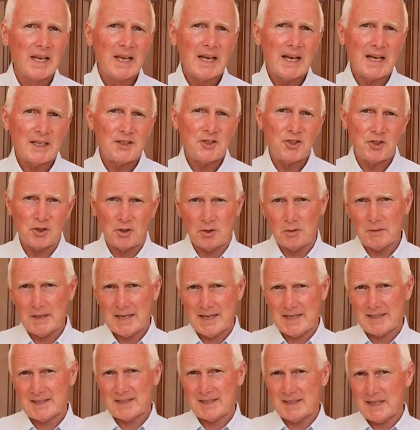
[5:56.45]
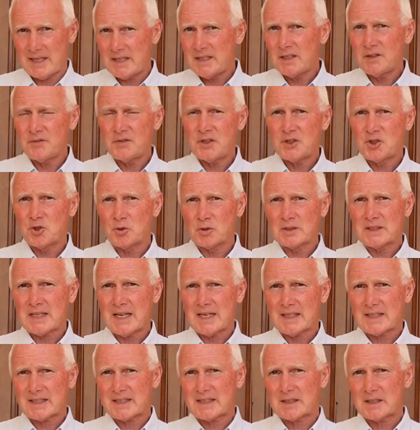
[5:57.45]
And you, as an individual
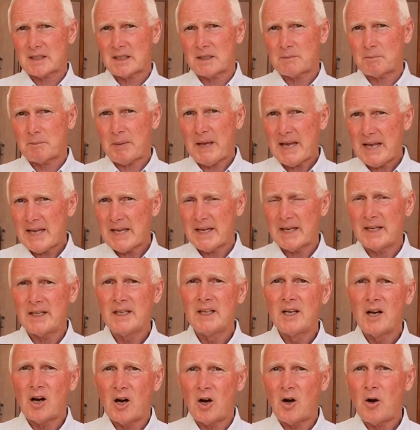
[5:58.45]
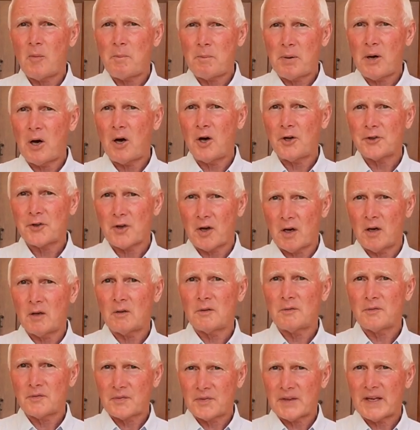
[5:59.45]
taxpayer, are part
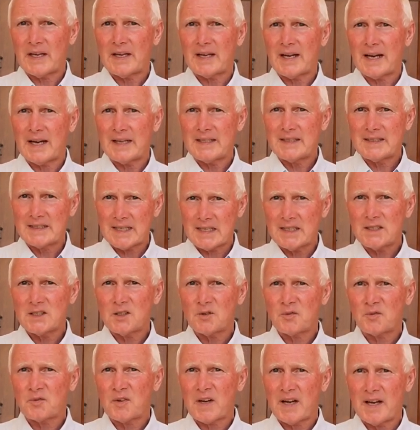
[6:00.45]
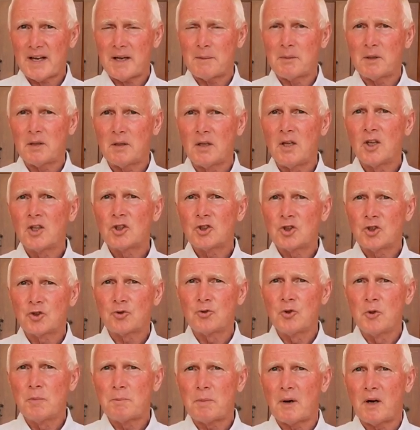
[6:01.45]
of that identifiable
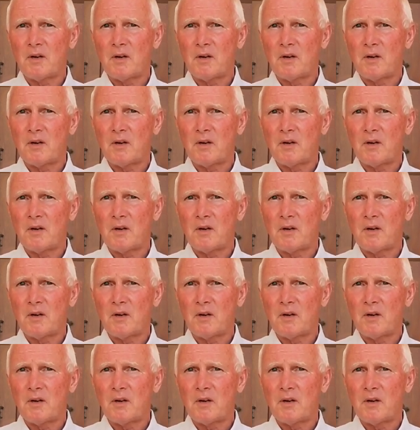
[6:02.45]
group